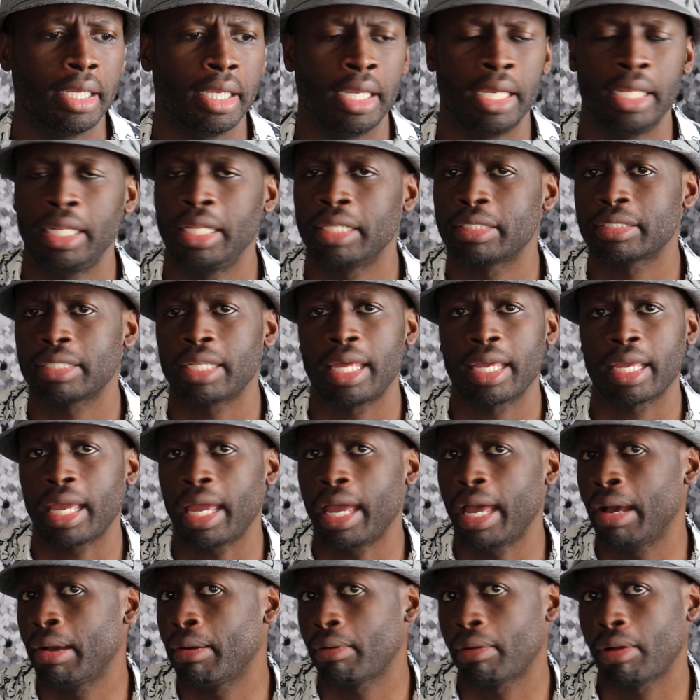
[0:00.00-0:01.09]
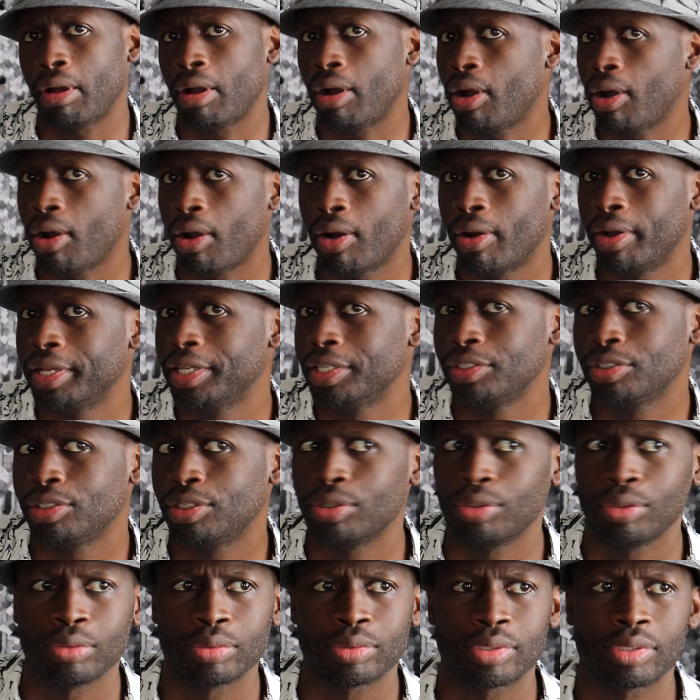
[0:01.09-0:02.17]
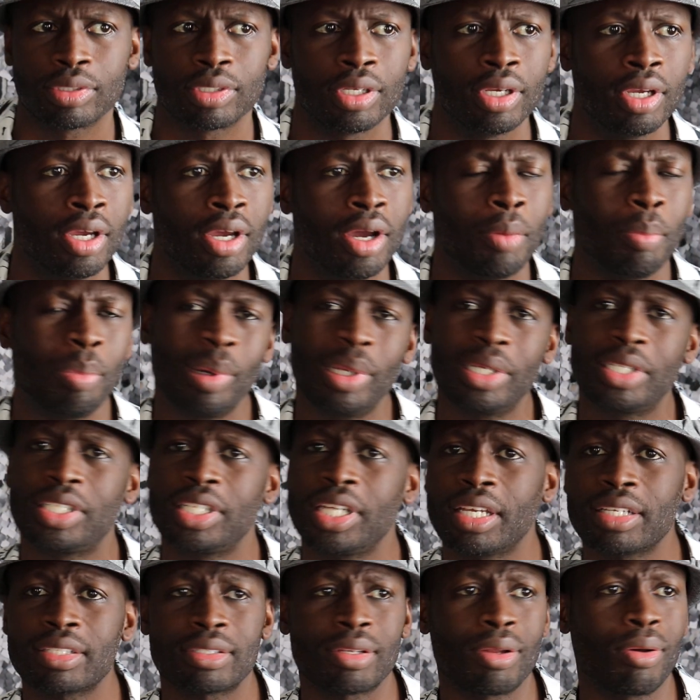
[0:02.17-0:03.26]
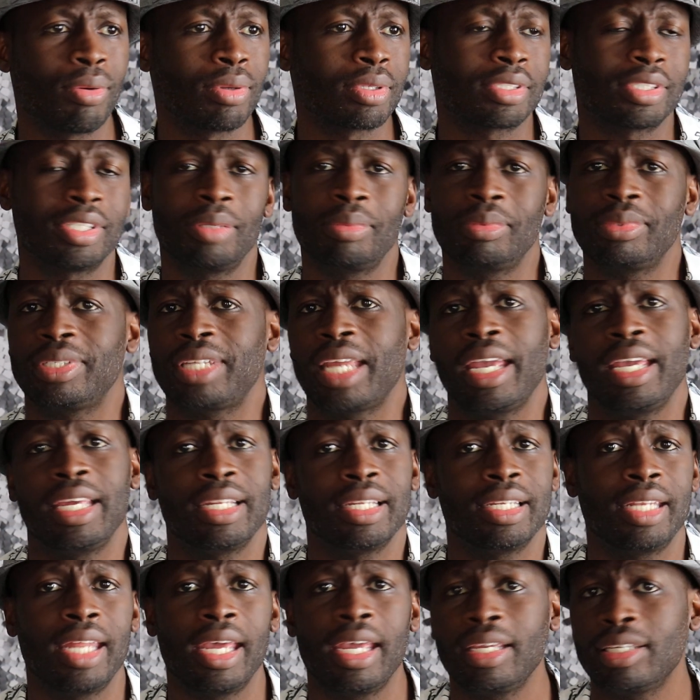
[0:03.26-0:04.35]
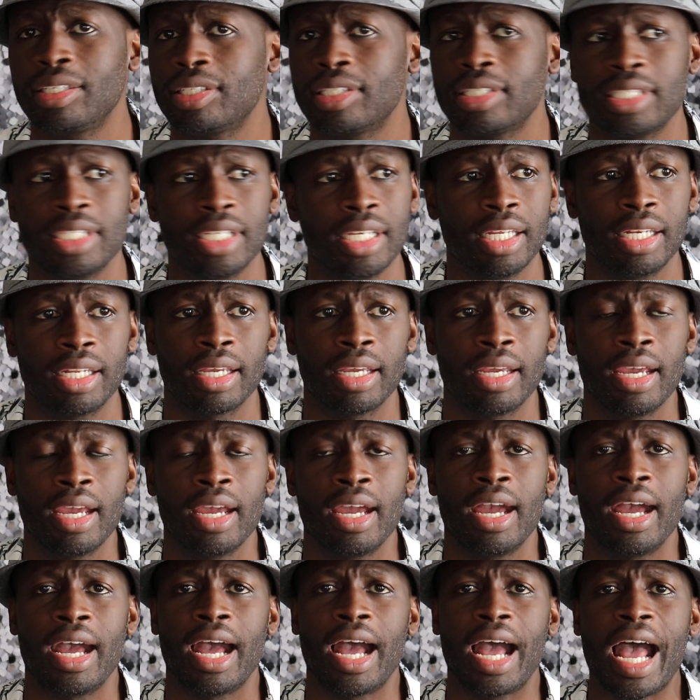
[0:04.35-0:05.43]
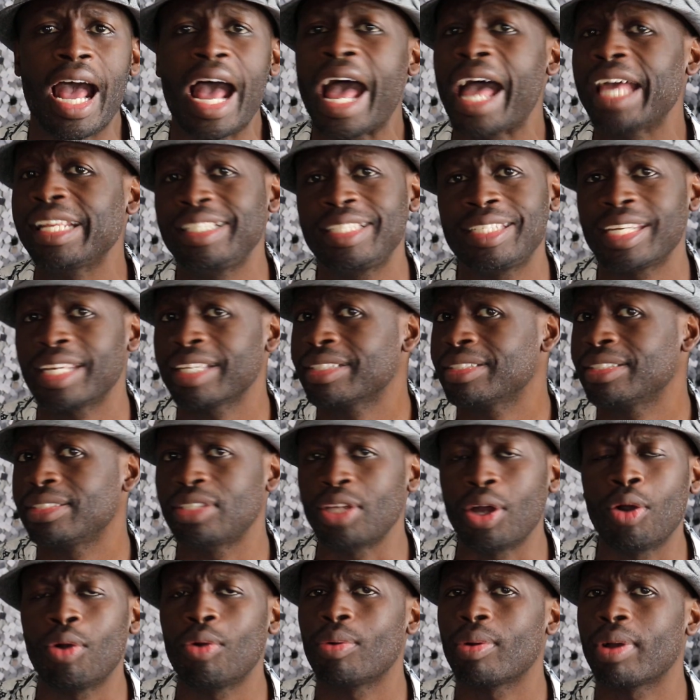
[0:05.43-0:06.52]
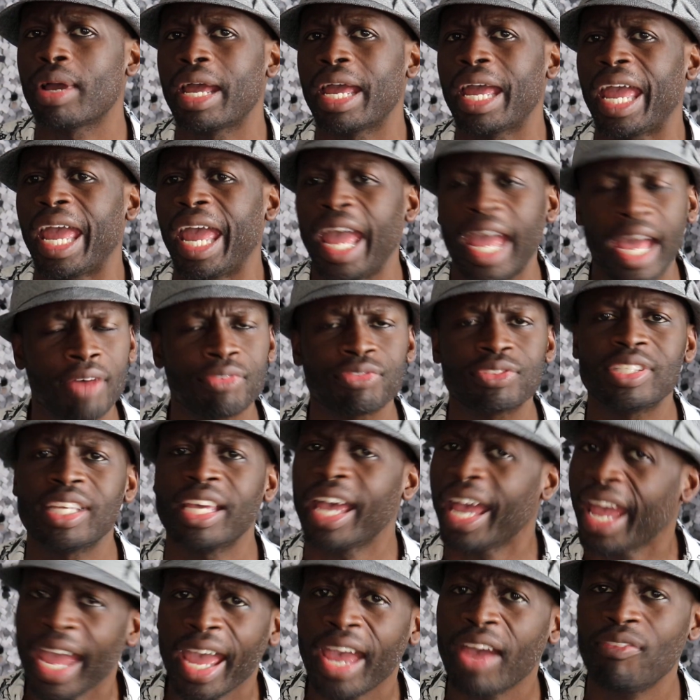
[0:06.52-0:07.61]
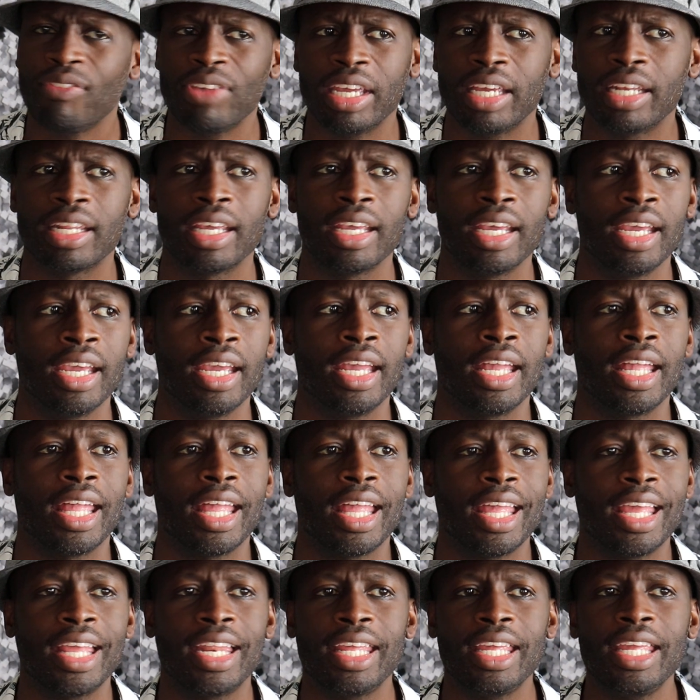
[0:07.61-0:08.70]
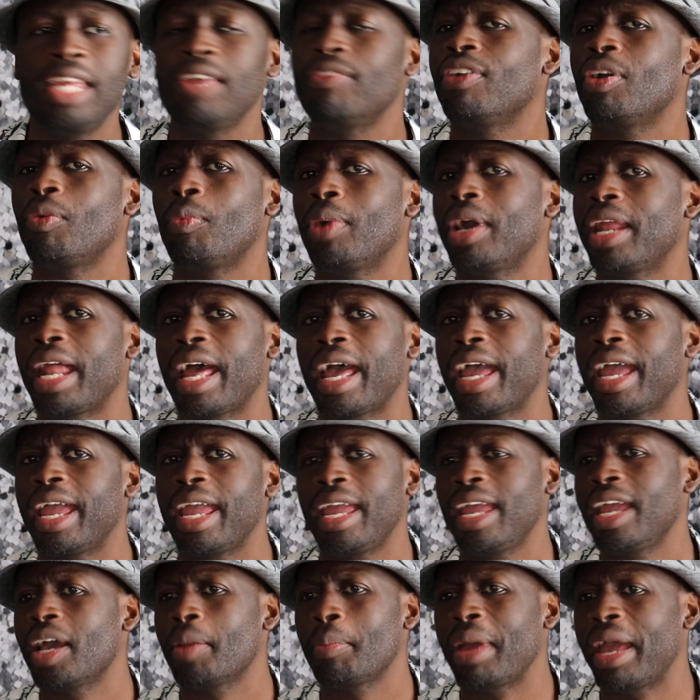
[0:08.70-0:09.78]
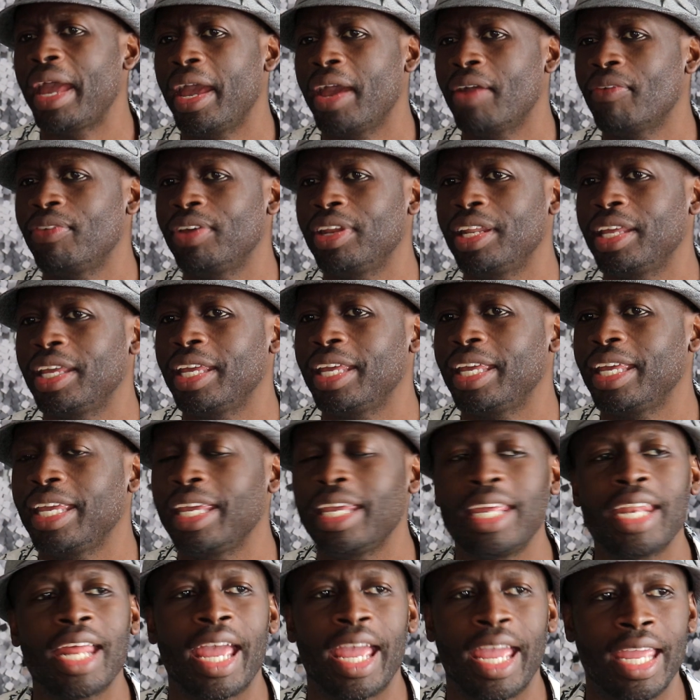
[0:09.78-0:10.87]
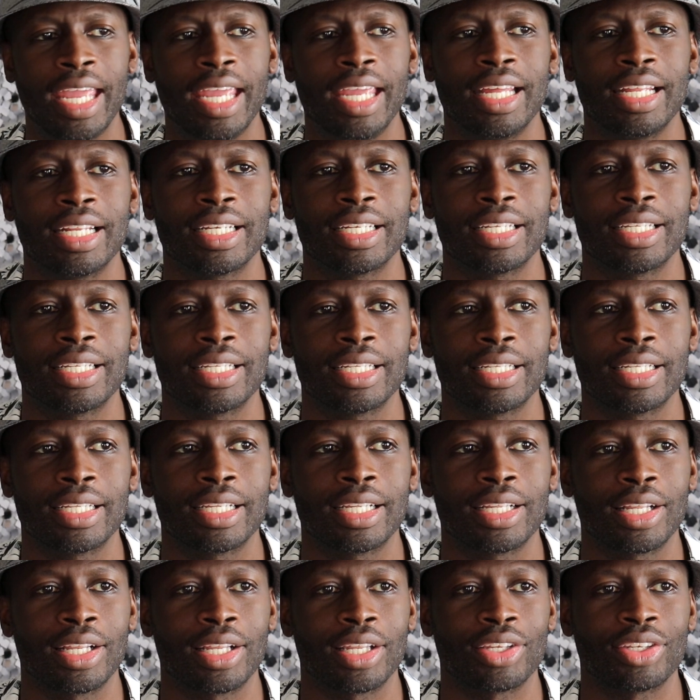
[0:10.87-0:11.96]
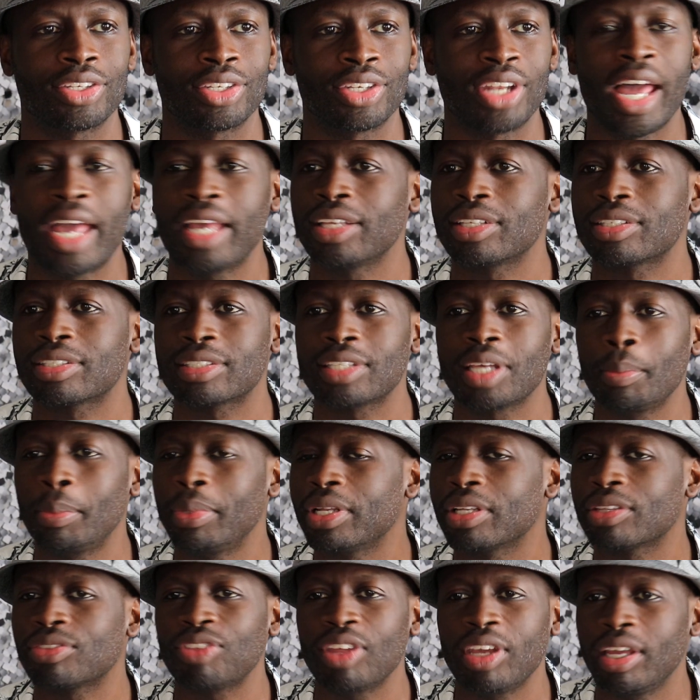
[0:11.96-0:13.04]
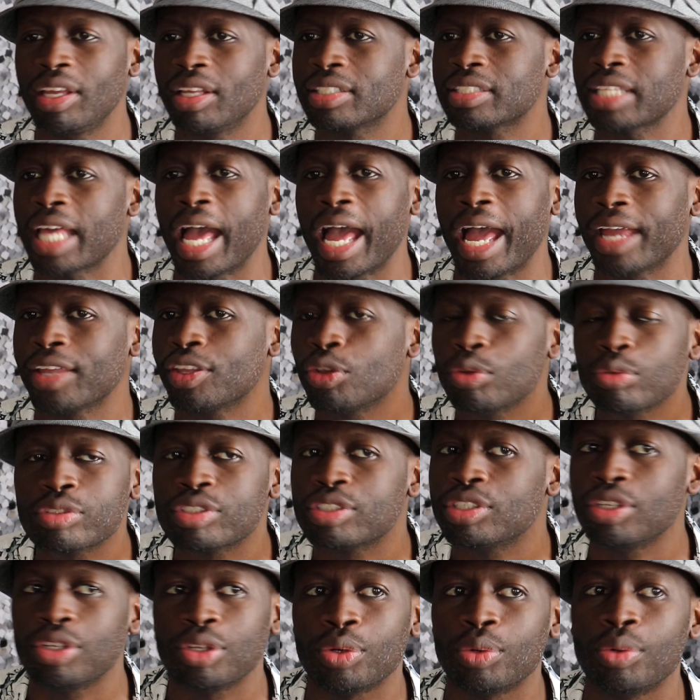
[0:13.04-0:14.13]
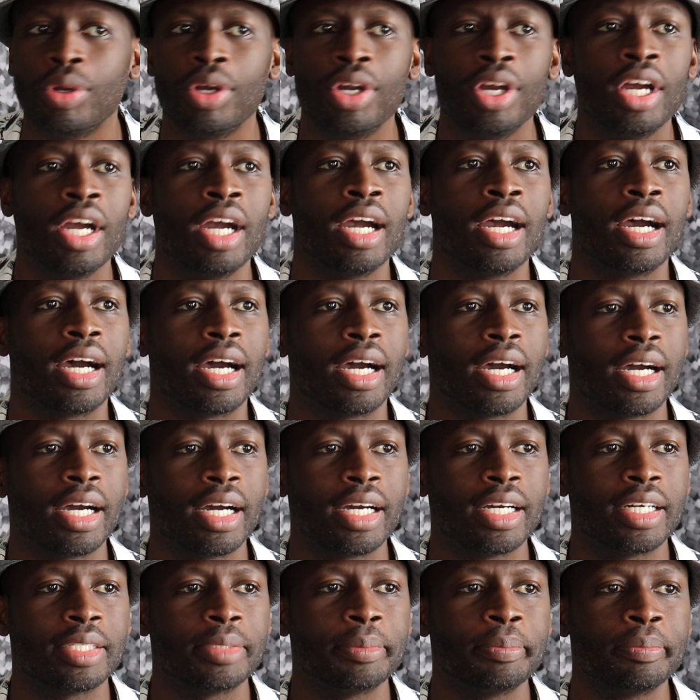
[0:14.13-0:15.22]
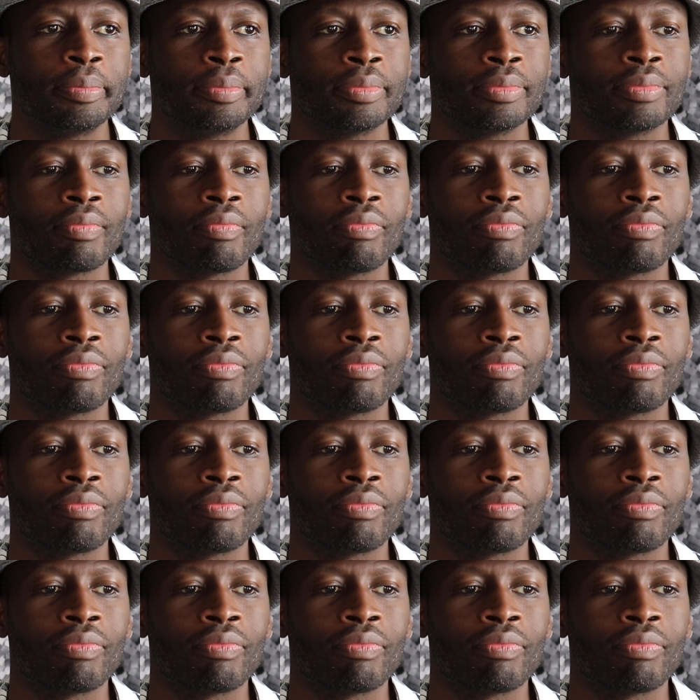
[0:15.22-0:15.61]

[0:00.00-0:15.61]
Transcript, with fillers: and it's like alcohol induced but just on some day to day shit, I just don't have to have it. And even when I am having it, it ain't like some of the things I used to do. Um,